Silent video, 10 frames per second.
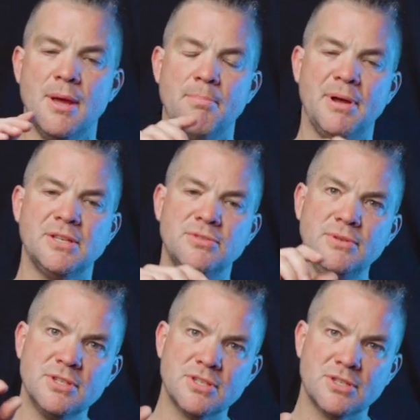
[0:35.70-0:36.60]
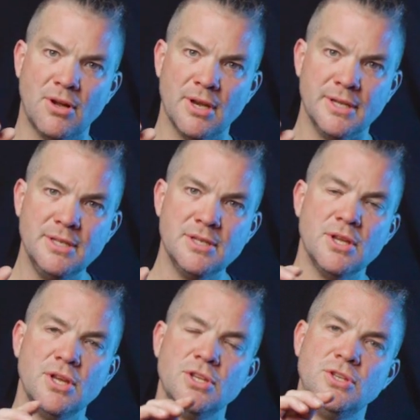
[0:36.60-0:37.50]
But to install it,
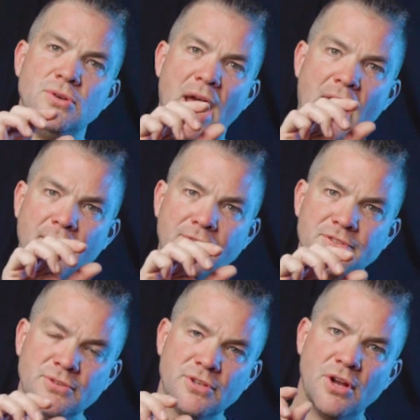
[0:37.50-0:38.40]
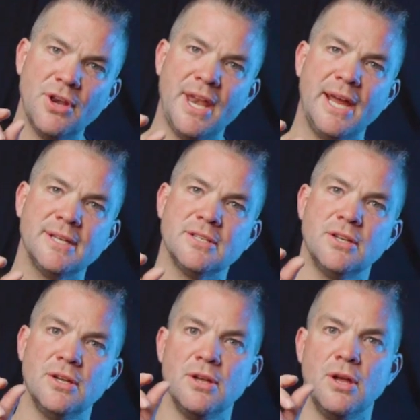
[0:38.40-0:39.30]
you have to connect
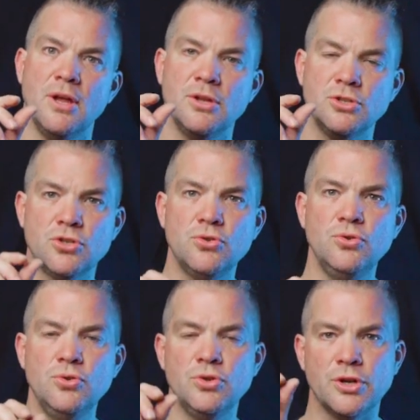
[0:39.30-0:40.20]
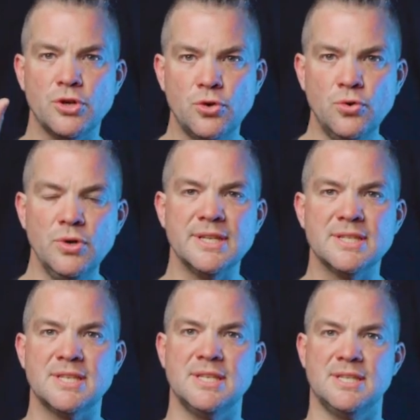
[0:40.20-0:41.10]
to the cooling
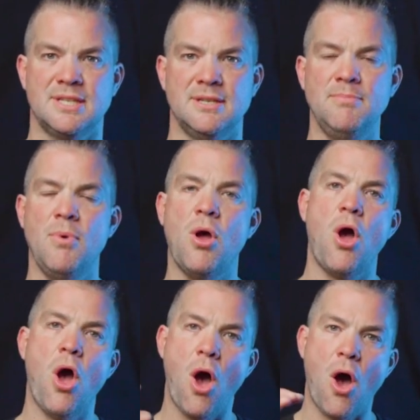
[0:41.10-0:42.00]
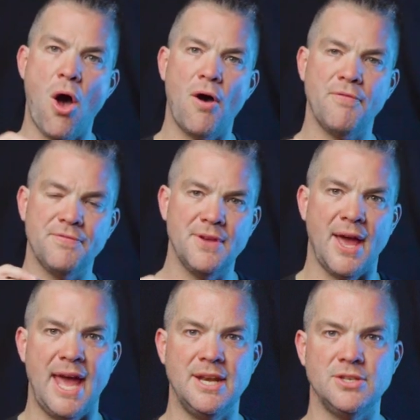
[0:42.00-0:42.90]
system of your
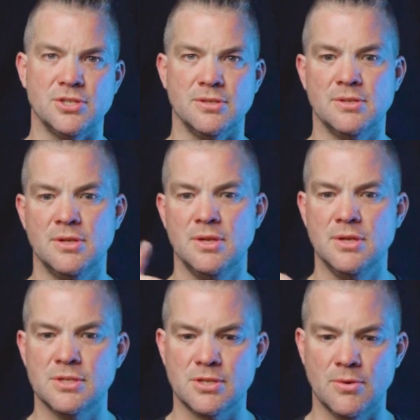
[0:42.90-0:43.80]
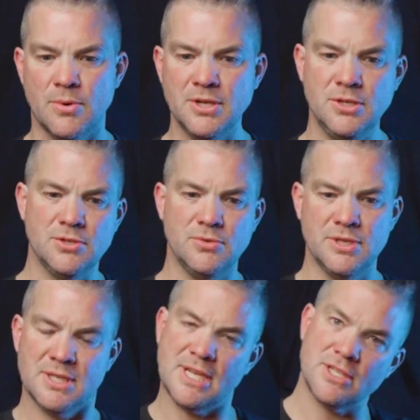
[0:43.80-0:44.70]
engine. So what you do
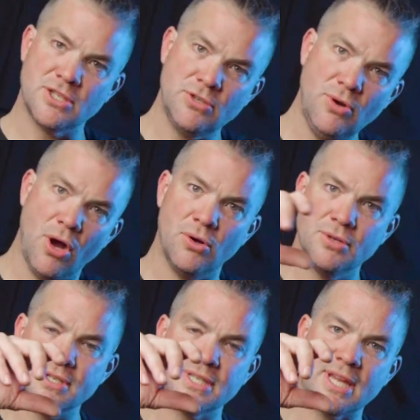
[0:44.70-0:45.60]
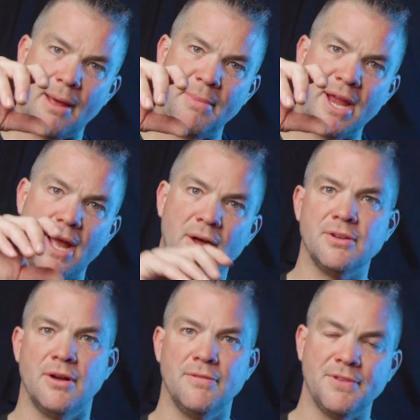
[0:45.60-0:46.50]
is there's two hoses coming
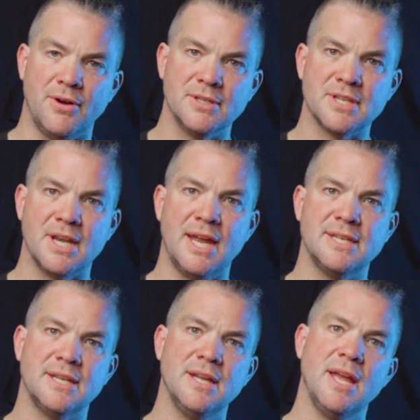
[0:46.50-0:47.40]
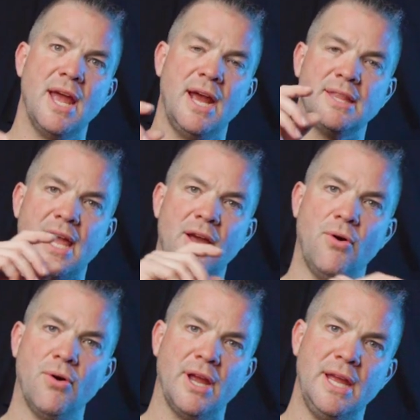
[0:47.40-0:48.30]
out of the alternator and they
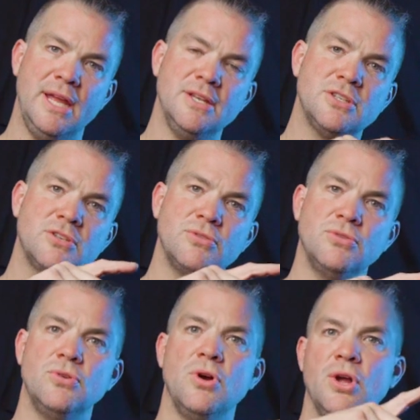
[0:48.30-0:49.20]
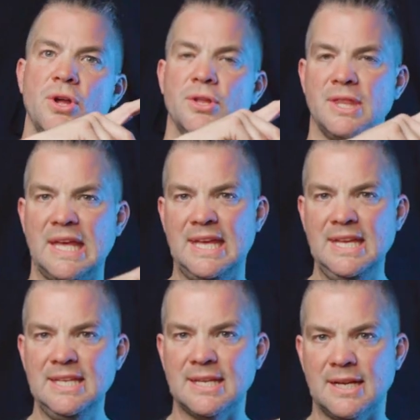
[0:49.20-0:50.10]
hook into the
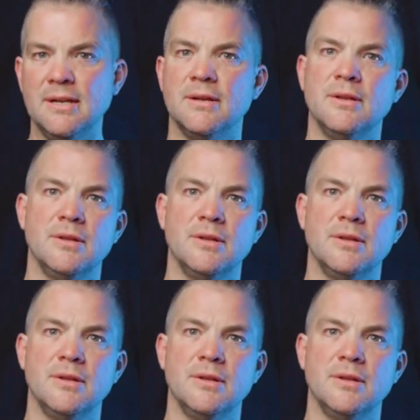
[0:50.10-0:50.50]
heater